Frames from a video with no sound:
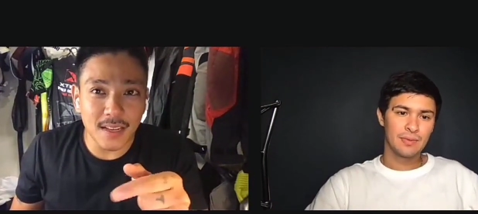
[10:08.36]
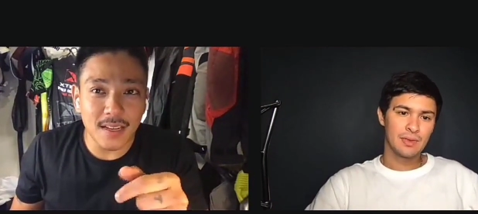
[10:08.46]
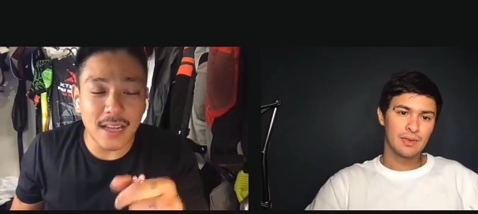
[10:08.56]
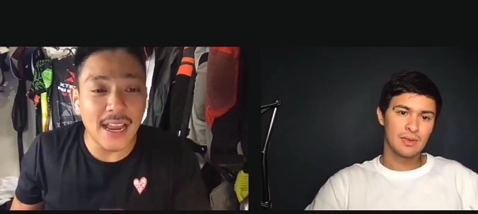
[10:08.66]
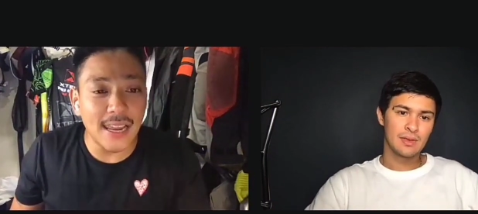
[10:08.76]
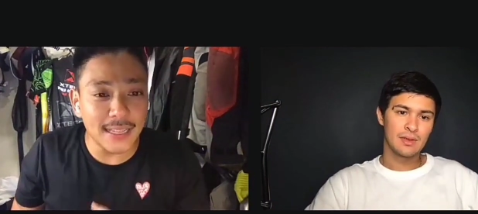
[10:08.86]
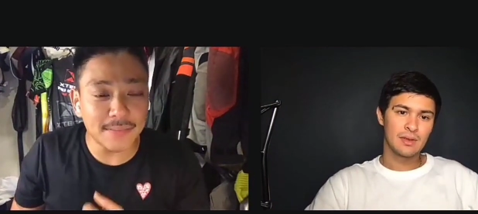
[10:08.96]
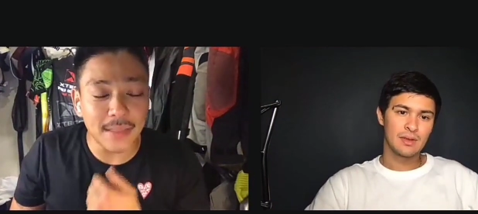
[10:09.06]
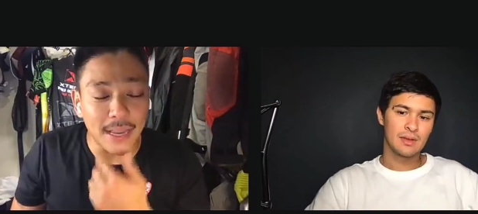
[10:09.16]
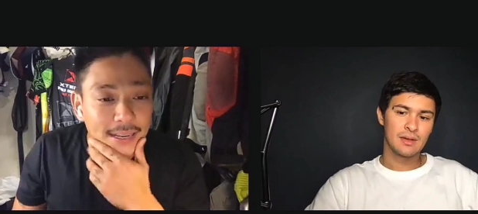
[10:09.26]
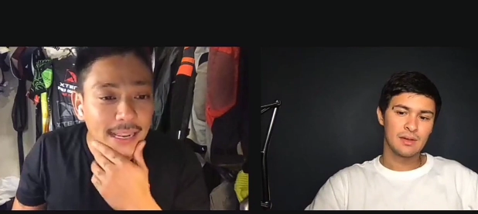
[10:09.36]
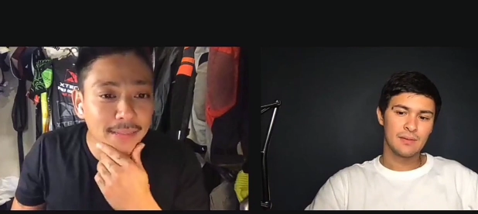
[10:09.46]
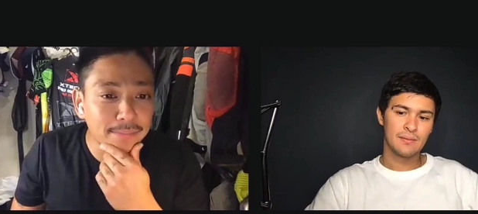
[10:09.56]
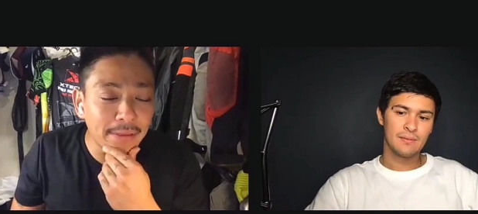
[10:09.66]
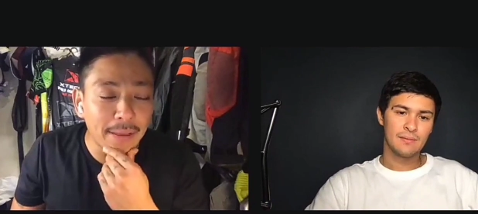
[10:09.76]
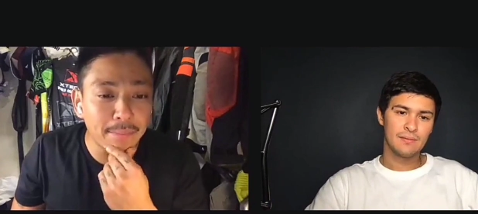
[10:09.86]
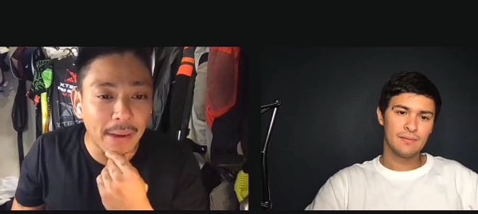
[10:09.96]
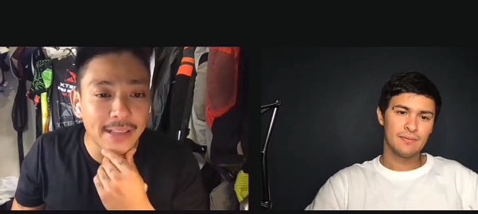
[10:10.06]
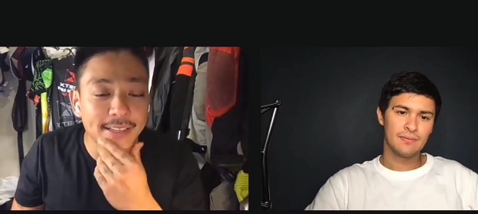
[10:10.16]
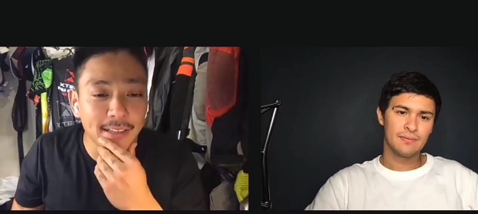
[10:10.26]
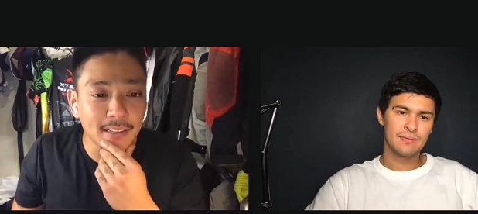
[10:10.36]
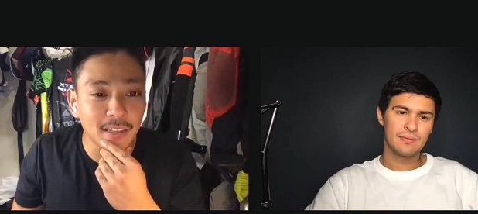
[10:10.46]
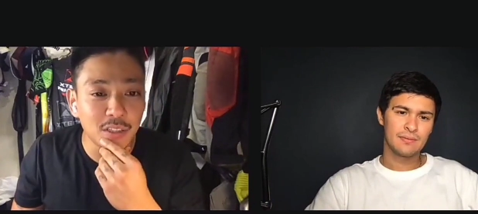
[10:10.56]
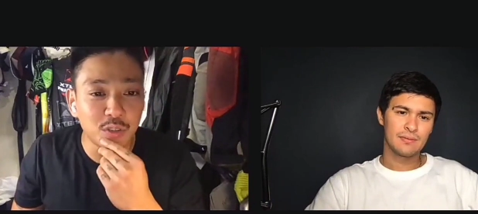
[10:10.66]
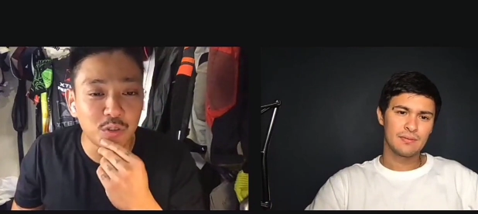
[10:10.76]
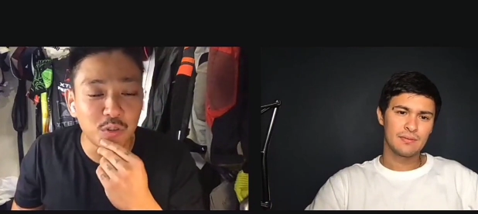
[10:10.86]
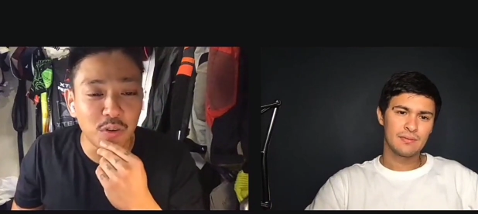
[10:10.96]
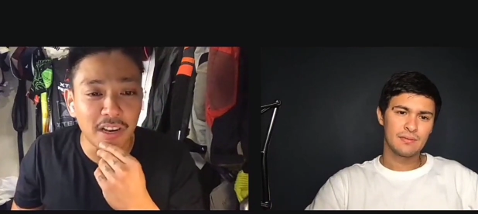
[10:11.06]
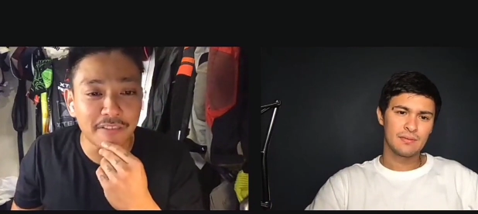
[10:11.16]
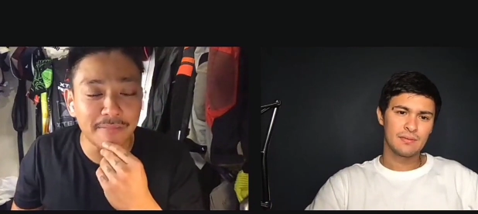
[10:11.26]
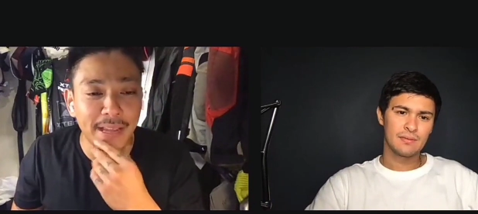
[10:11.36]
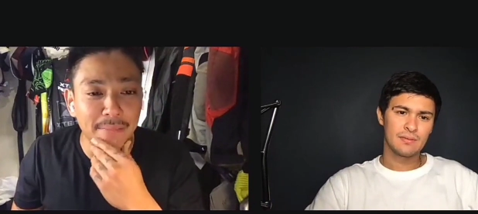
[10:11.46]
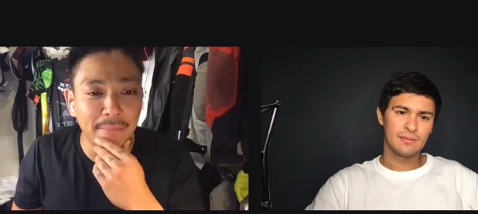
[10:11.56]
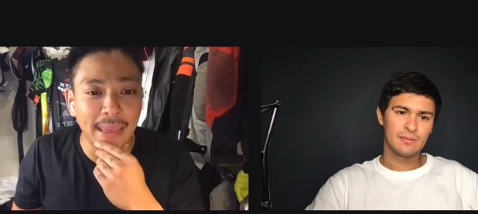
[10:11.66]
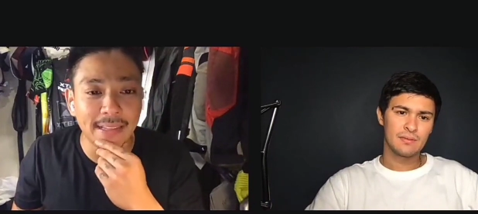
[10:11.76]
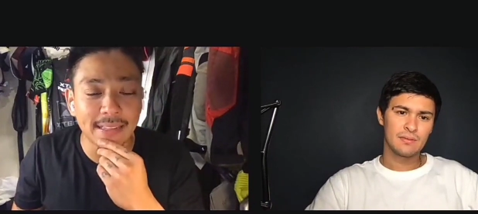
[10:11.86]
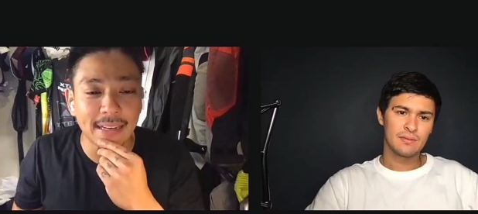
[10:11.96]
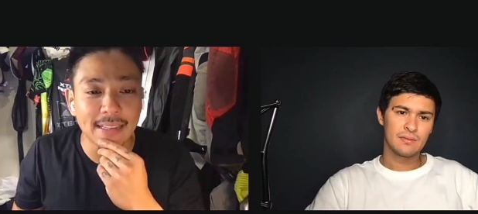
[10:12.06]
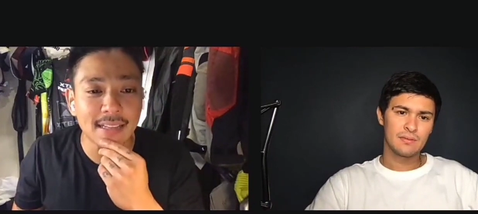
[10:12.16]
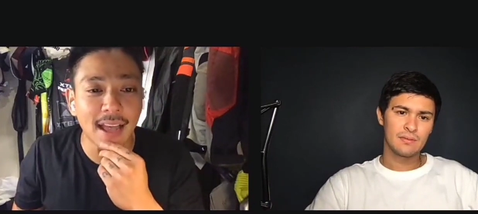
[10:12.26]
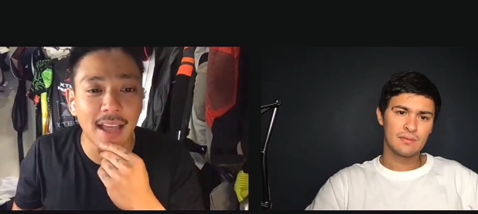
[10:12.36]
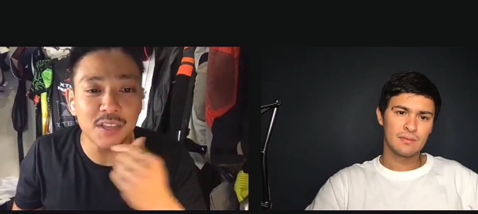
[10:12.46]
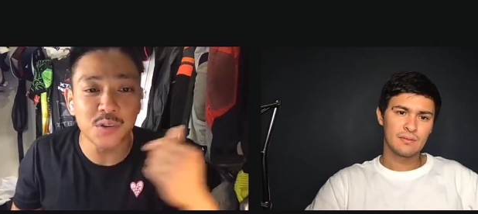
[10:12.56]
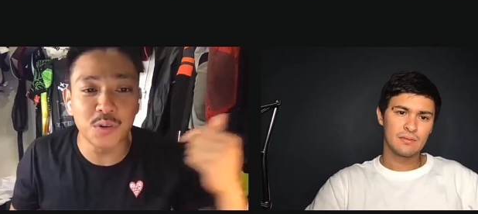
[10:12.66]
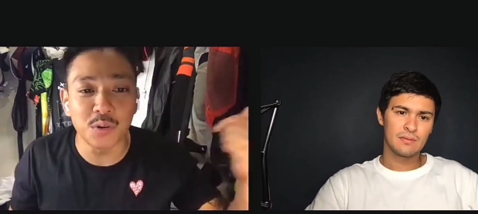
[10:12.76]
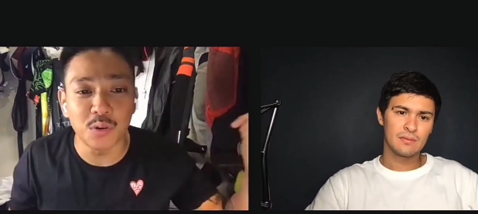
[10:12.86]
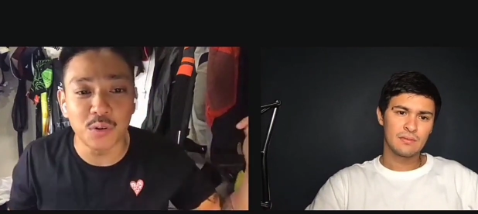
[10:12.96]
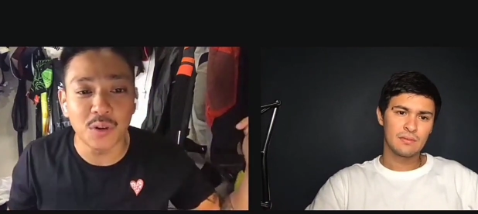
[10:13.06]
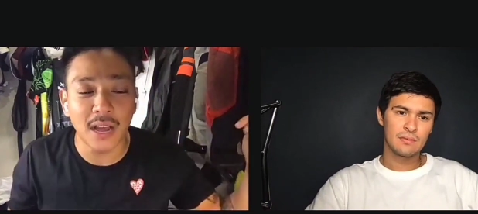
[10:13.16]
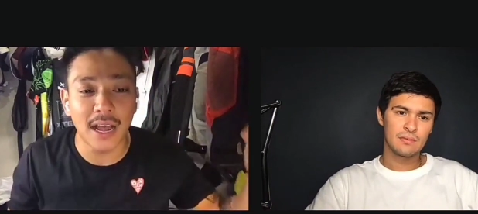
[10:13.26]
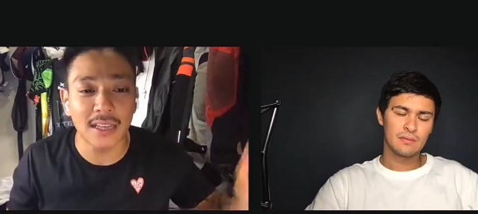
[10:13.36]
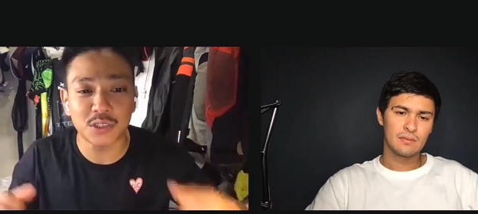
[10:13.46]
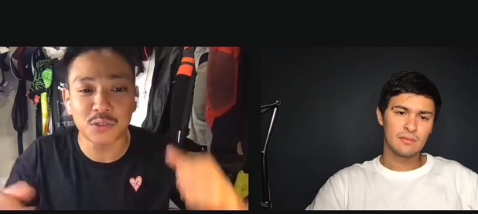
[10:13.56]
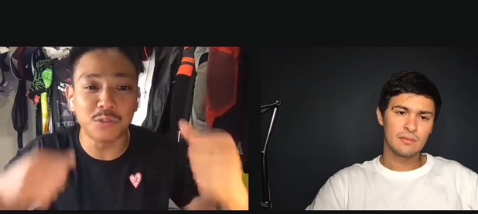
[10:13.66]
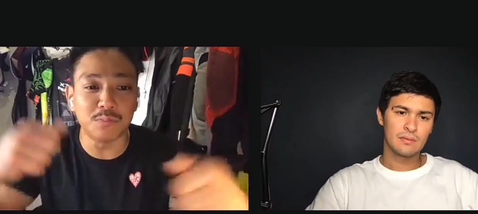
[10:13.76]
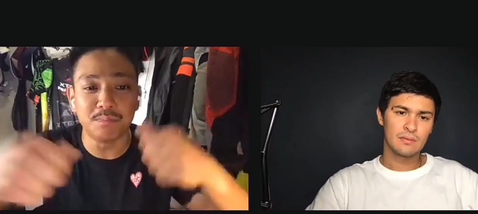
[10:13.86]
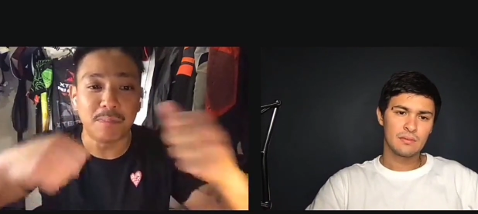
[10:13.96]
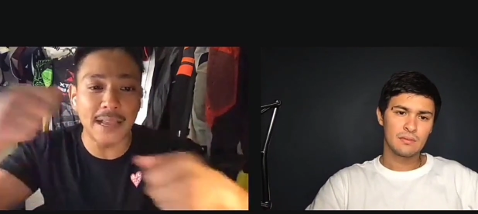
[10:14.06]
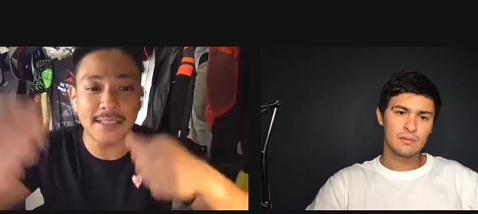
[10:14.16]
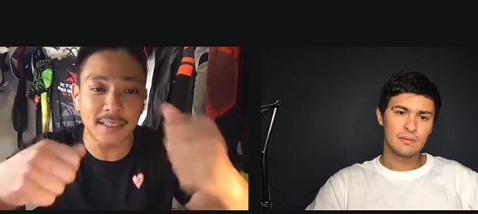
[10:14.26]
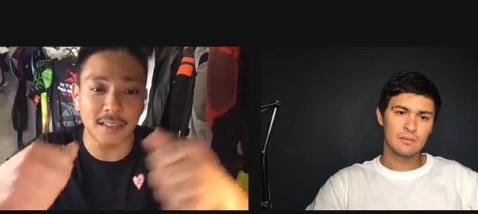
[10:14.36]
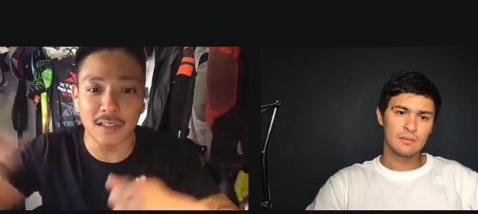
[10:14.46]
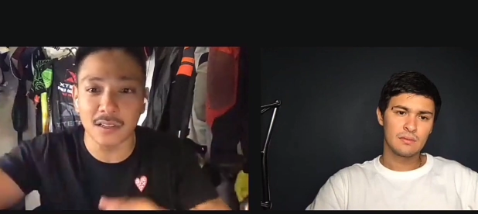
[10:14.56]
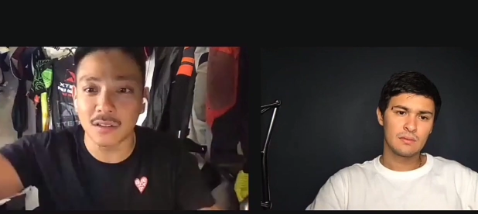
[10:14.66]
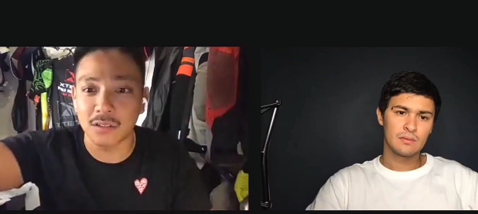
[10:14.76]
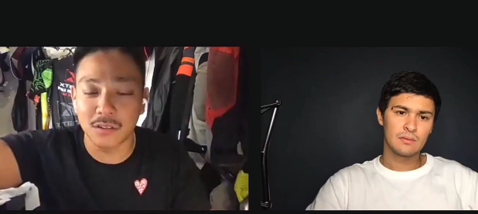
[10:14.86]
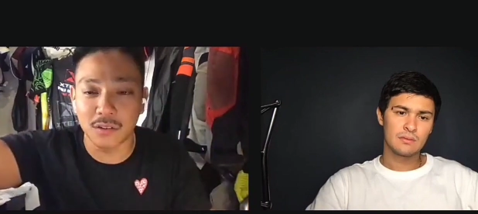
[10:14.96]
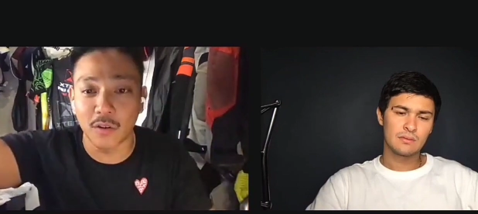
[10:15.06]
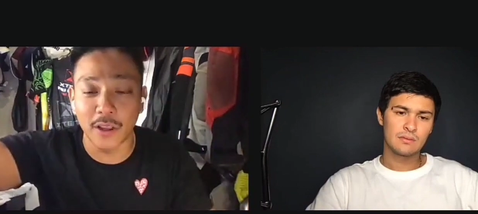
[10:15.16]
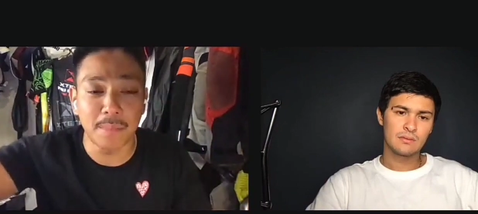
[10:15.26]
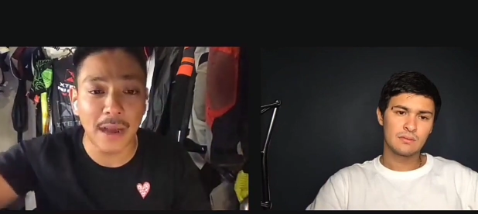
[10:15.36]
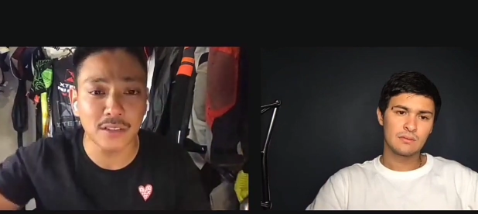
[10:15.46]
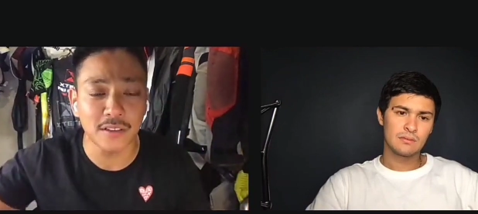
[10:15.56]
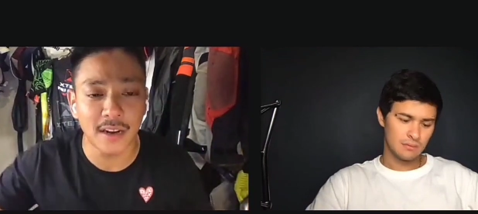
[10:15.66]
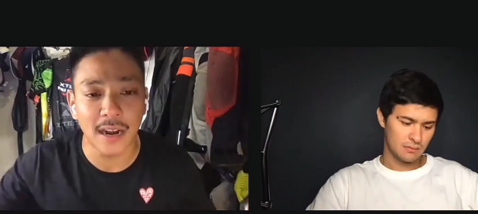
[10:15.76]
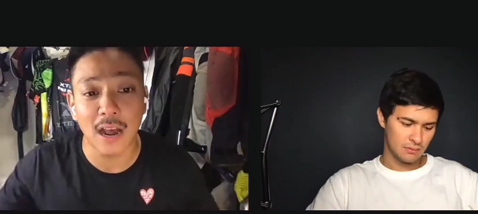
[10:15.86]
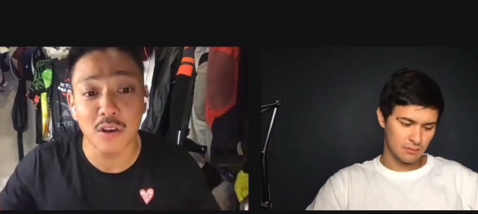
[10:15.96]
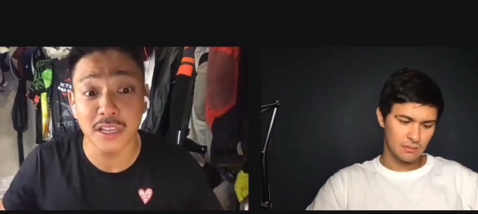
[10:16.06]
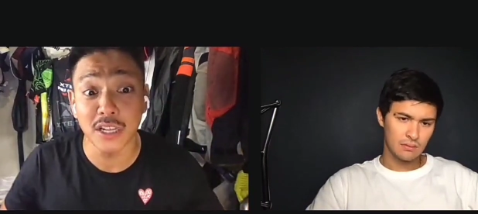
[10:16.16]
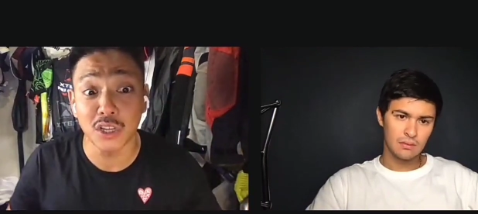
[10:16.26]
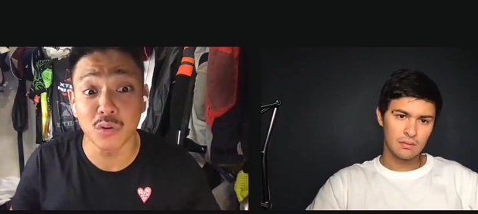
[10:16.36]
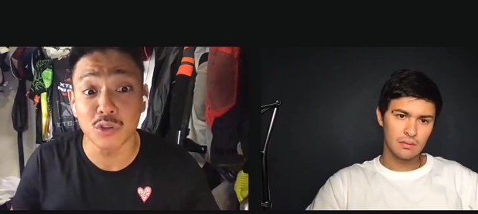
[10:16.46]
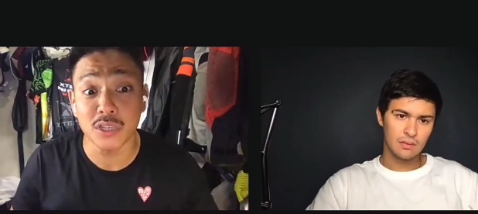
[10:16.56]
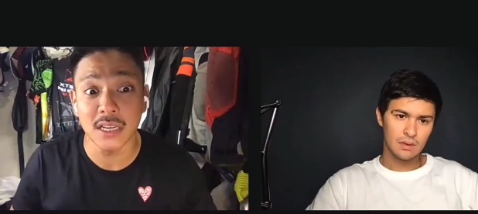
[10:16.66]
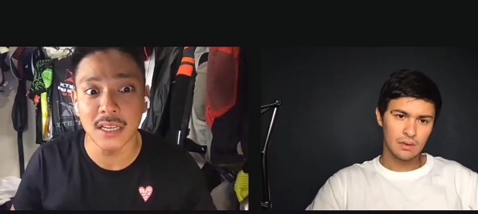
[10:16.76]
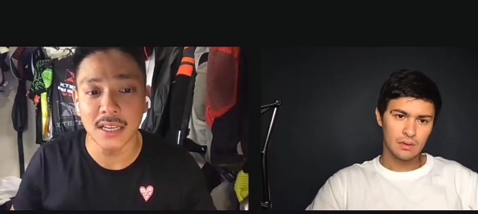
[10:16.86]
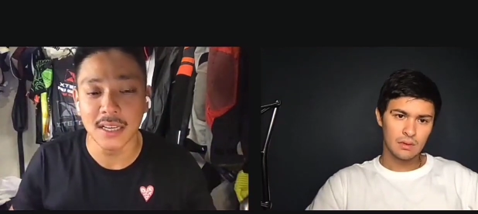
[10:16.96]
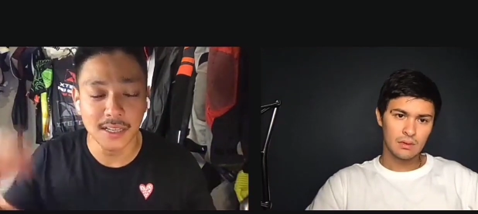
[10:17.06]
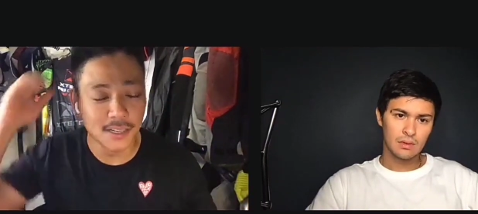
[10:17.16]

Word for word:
Speaker 1: I lent my bicycle to one of my maintenance guys who has to bicycle going back to their house in QC.